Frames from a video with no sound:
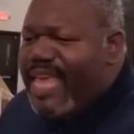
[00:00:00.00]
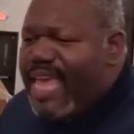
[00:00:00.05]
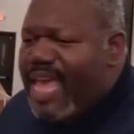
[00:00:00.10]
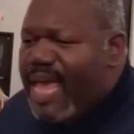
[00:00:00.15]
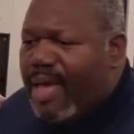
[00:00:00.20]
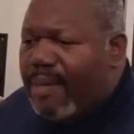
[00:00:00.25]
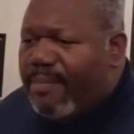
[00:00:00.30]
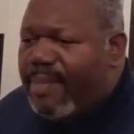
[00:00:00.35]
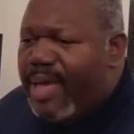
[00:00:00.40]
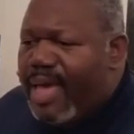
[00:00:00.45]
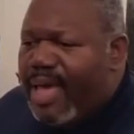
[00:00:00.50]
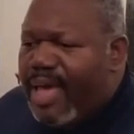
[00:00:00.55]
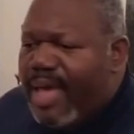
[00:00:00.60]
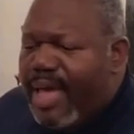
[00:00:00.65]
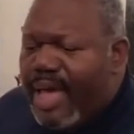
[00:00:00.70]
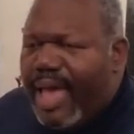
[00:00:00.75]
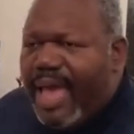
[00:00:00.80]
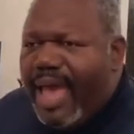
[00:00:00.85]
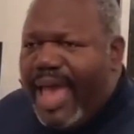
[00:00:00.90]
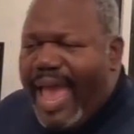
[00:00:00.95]
them
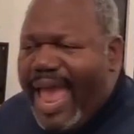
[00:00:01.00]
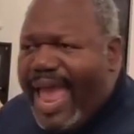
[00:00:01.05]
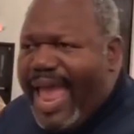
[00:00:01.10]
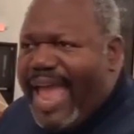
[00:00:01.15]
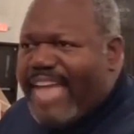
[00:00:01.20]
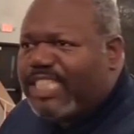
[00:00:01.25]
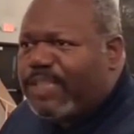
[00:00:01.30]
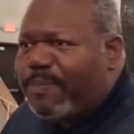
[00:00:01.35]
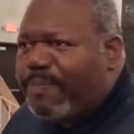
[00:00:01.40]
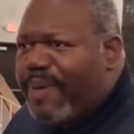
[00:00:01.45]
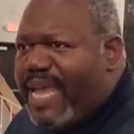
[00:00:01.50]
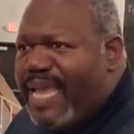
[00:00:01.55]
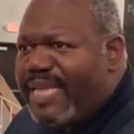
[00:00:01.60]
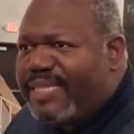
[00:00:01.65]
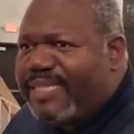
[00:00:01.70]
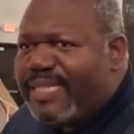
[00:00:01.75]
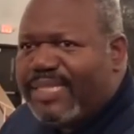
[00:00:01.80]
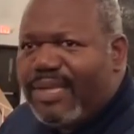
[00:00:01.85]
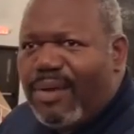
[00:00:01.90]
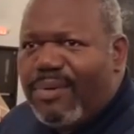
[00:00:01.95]
as
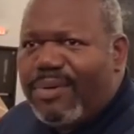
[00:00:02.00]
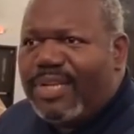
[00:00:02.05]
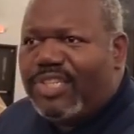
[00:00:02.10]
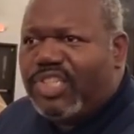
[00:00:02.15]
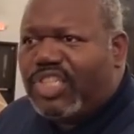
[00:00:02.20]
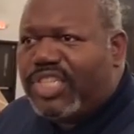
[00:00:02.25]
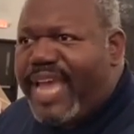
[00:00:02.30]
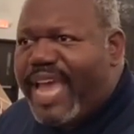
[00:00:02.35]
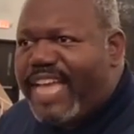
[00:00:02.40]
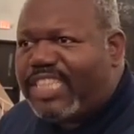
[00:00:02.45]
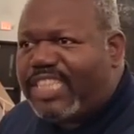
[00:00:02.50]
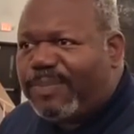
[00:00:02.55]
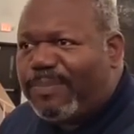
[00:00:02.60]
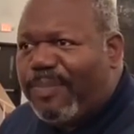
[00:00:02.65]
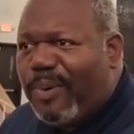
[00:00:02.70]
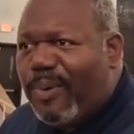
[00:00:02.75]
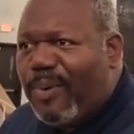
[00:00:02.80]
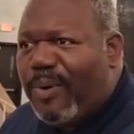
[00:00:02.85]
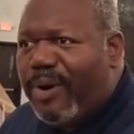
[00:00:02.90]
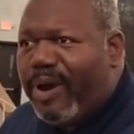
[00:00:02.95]
pieces on a
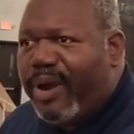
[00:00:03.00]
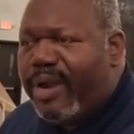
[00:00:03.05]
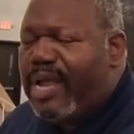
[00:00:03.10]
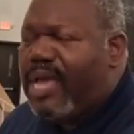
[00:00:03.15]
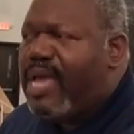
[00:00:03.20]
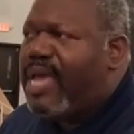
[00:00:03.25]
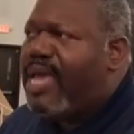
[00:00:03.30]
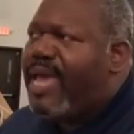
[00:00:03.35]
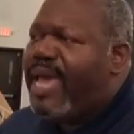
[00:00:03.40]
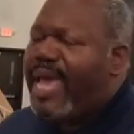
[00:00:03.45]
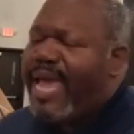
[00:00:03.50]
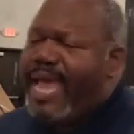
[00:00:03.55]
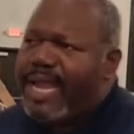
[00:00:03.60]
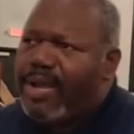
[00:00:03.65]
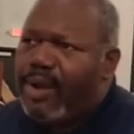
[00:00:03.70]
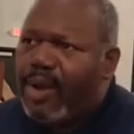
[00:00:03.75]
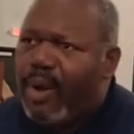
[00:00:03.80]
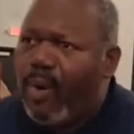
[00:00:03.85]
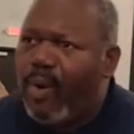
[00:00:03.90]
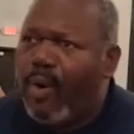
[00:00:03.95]
chessboard
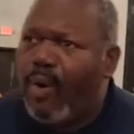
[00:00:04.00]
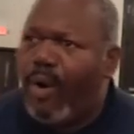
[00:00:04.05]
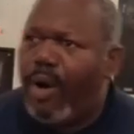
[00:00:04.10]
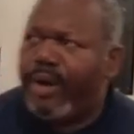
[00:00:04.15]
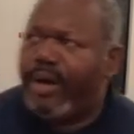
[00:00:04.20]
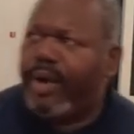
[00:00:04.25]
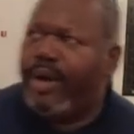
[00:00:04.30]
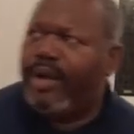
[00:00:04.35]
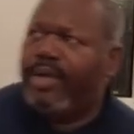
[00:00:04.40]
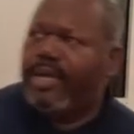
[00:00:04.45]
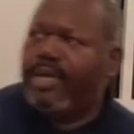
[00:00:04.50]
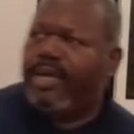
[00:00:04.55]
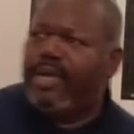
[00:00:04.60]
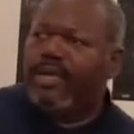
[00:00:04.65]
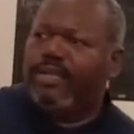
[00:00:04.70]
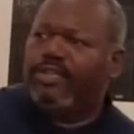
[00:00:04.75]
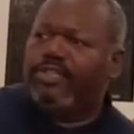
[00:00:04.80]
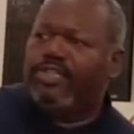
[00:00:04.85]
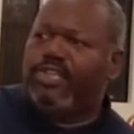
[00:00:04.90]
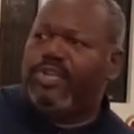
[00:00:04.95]
in
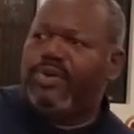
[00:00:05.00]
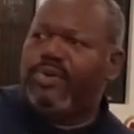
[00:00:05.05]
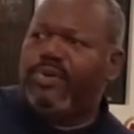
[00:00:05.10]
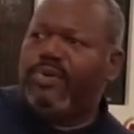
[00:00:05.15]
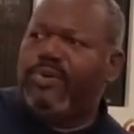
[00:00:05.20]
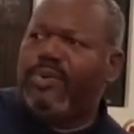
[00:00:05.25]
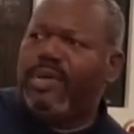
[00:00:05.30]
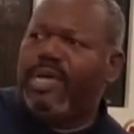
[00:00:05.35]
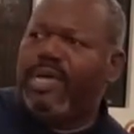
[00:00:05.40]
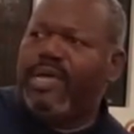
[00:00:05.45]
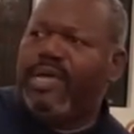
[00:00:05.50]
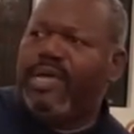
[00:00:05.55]
order to